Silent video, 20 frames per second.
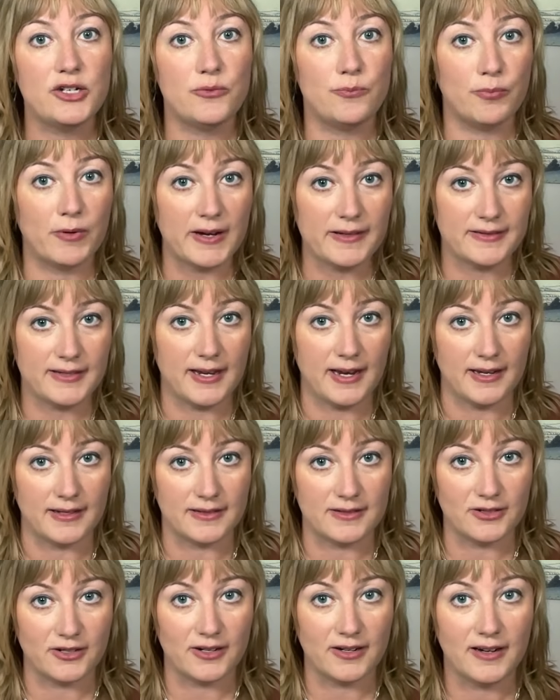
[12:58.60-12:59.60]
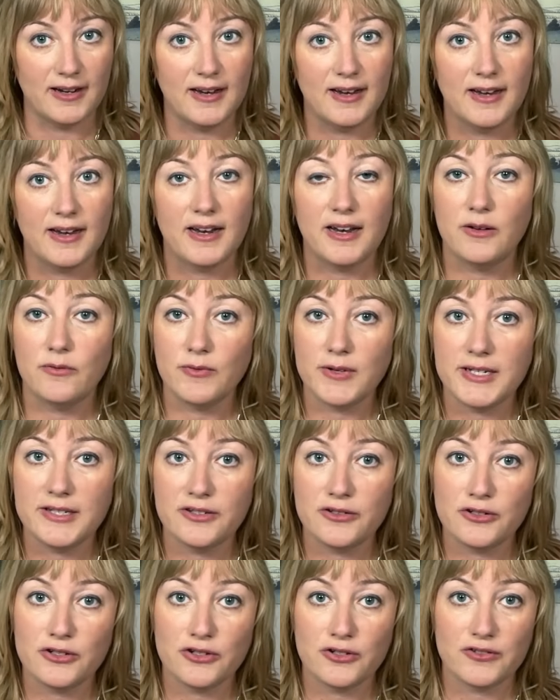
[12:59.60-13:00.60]
breast cancer, and
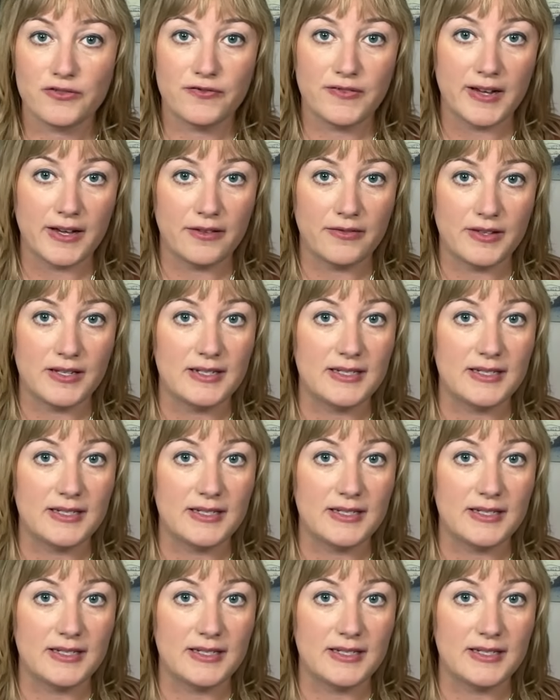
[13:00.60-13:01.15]
researchers found that